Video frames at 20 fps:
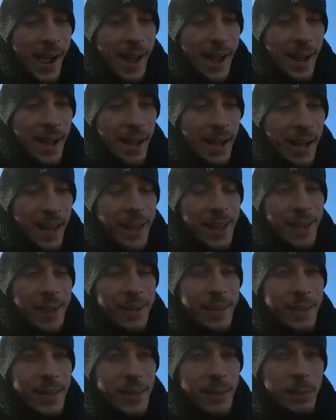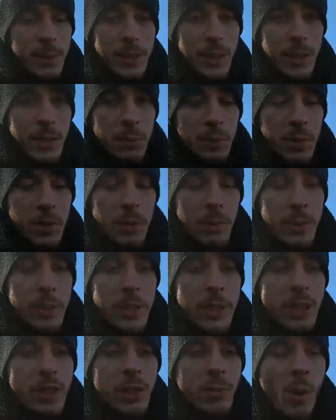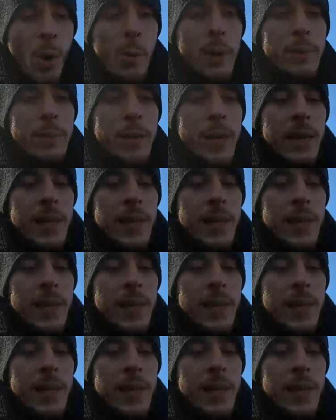uh, and it was it was an interesting moment